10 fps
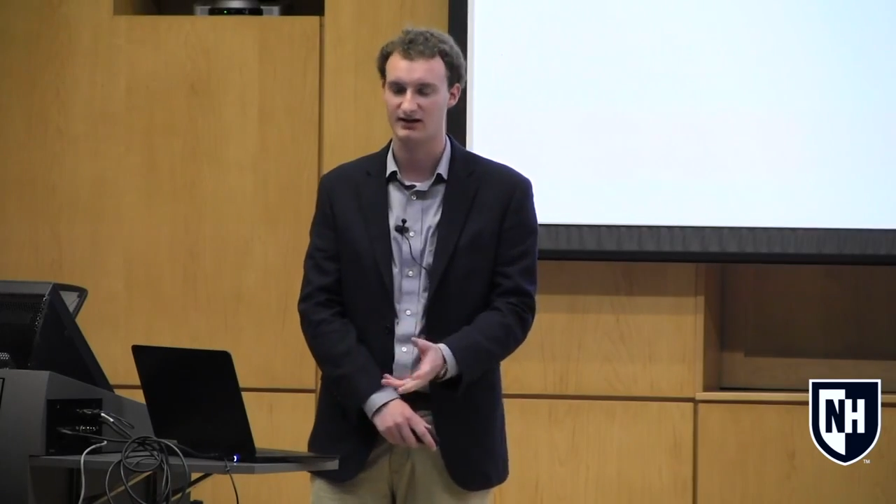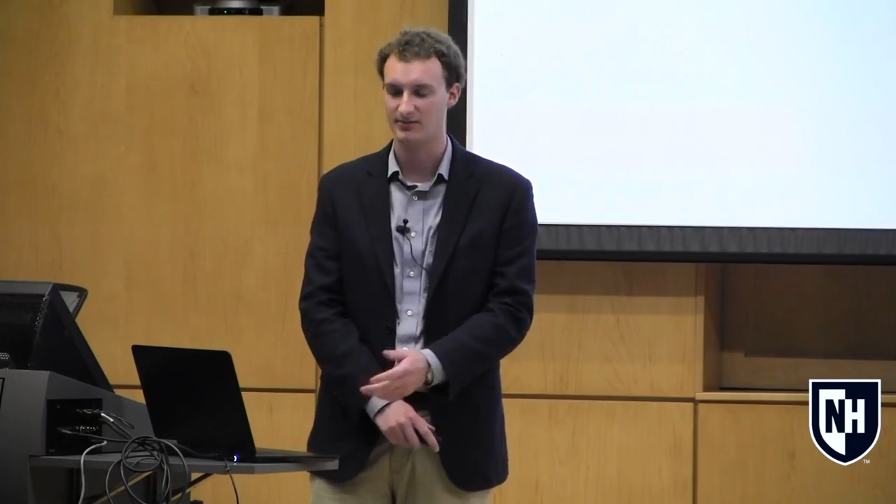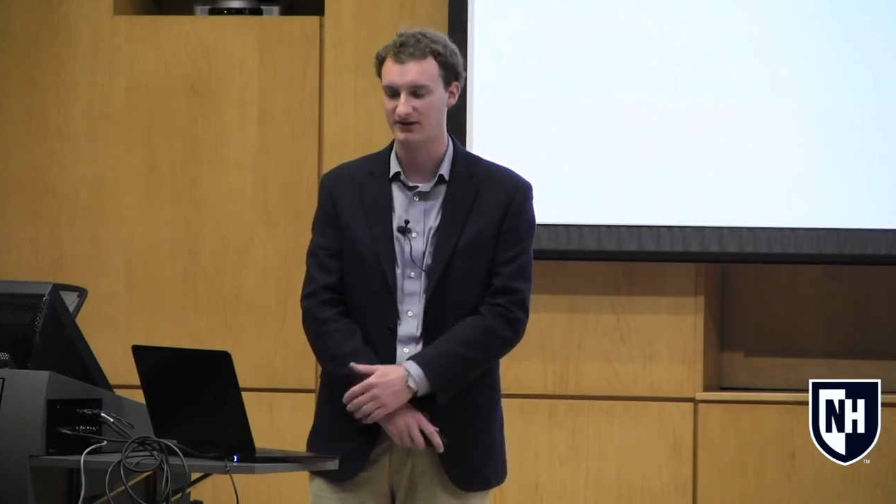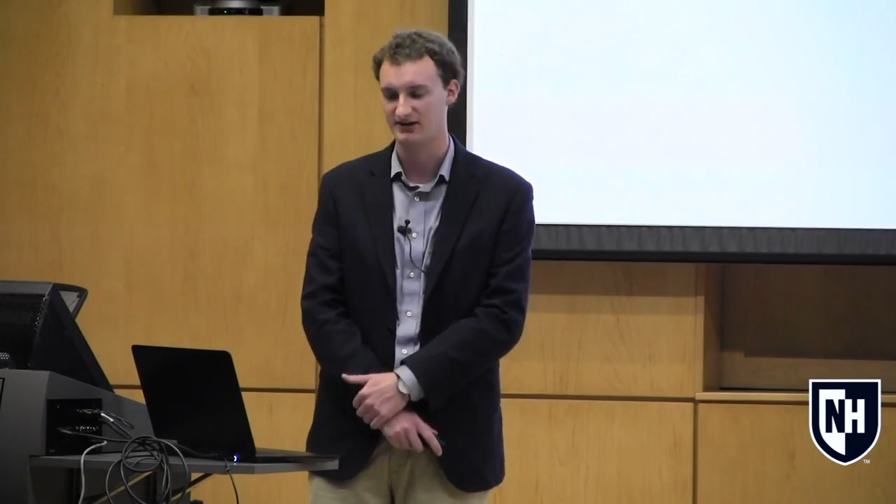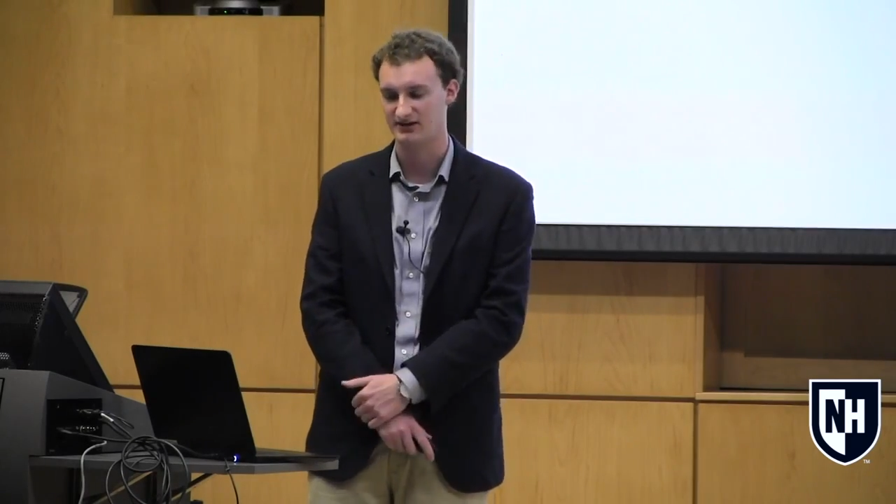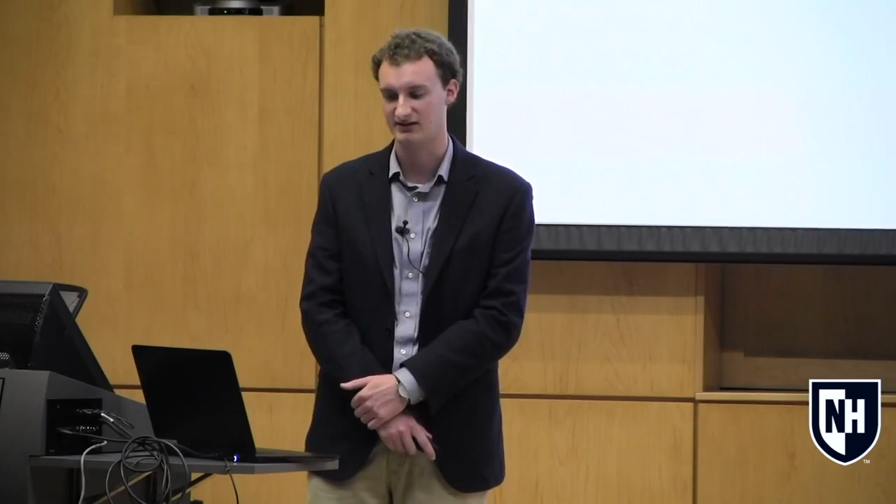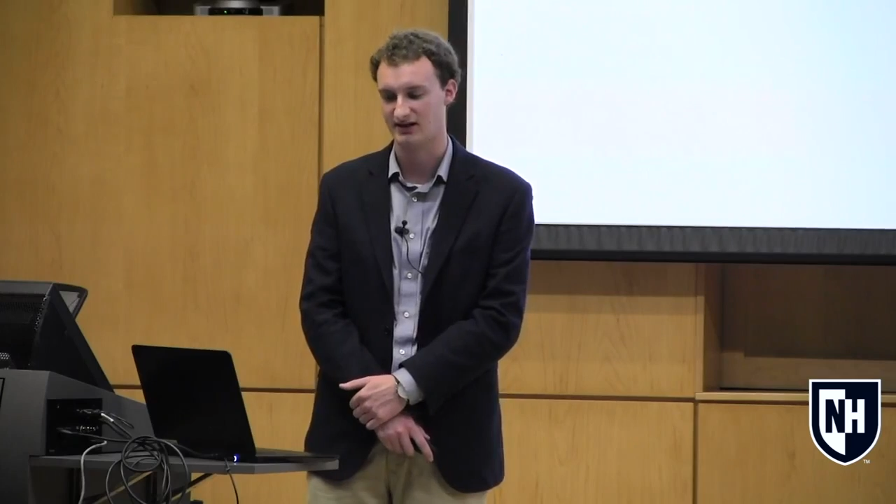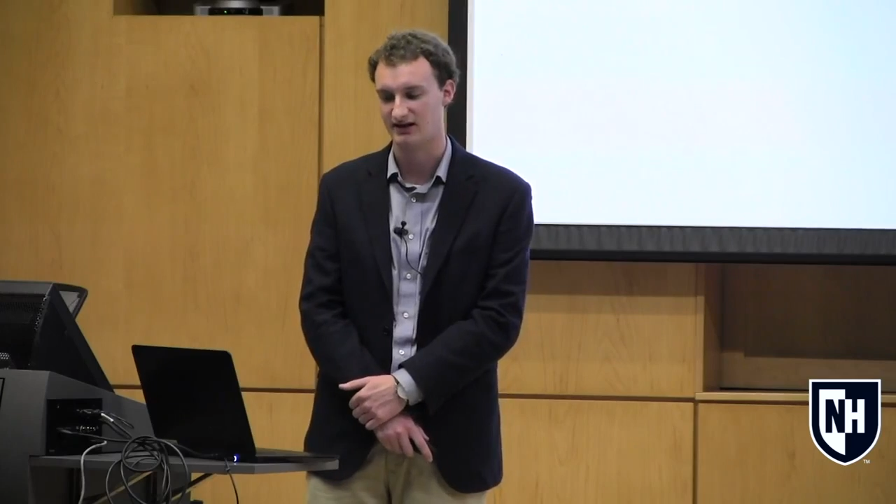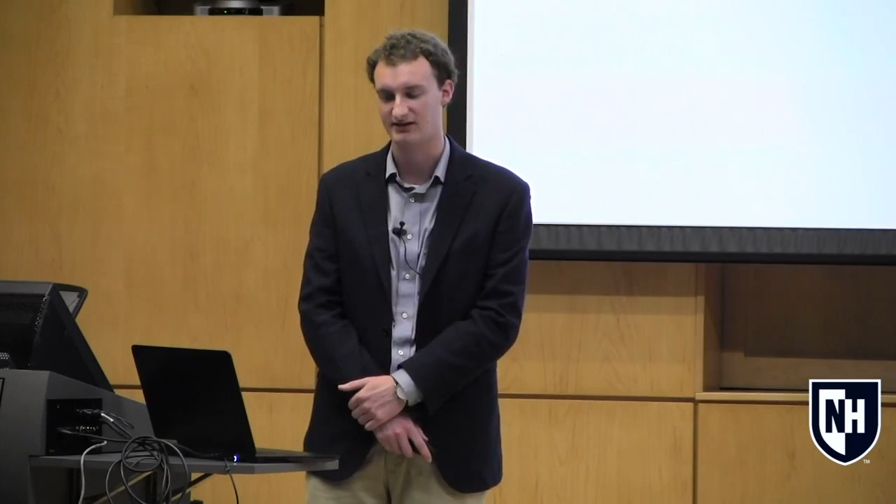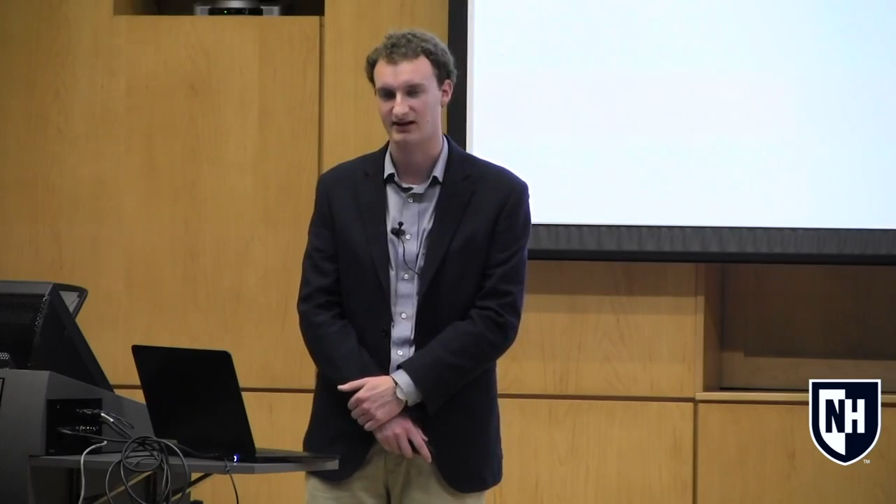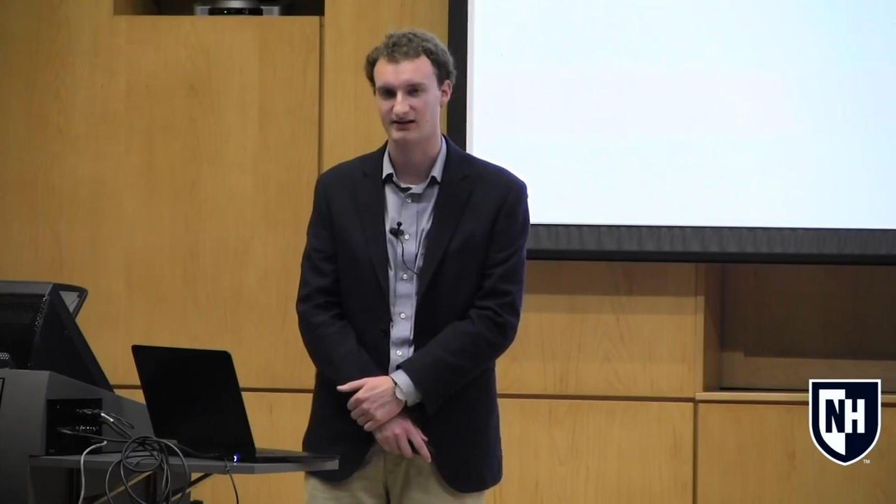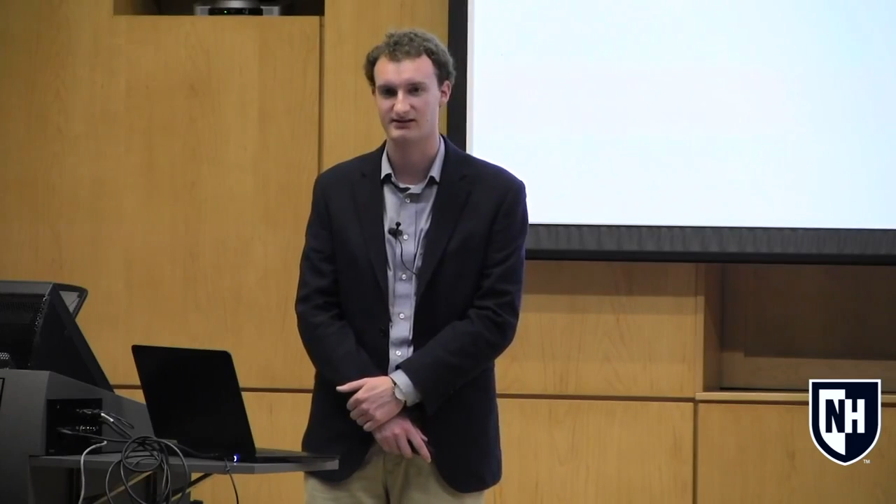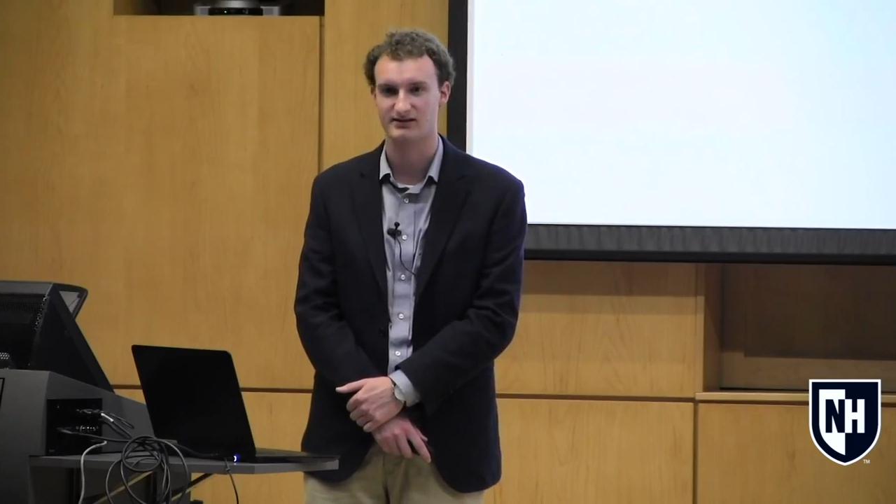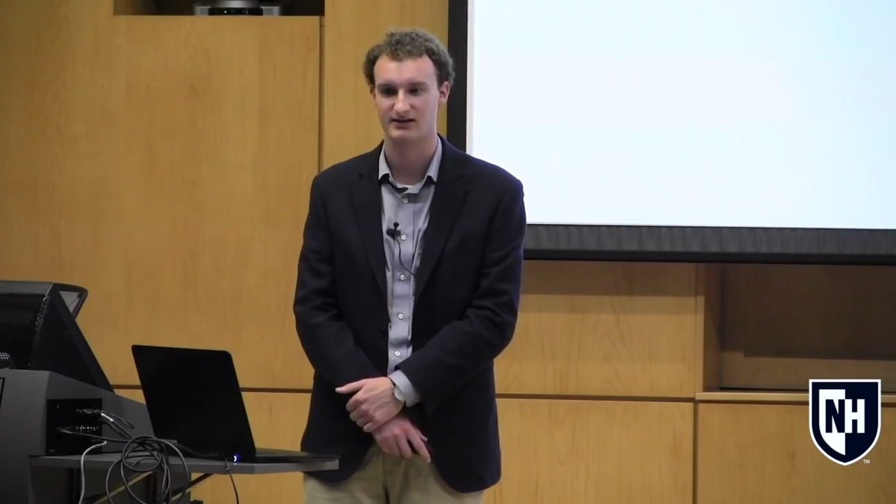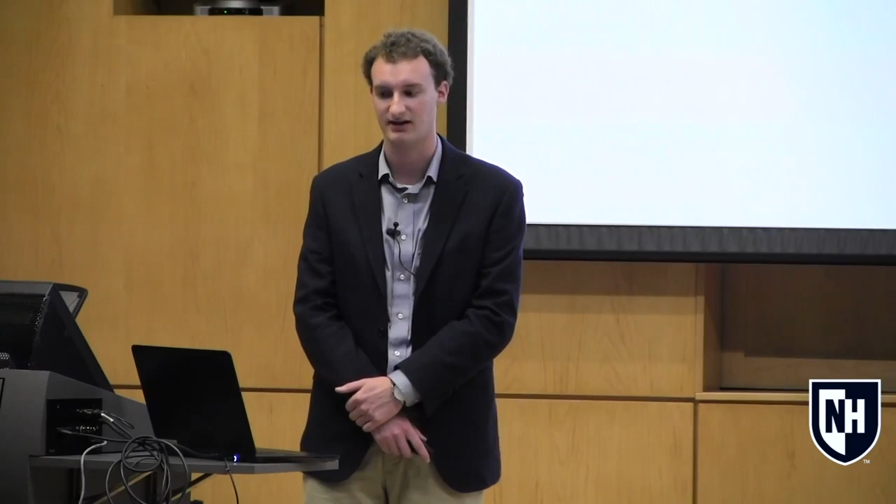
companies in this context,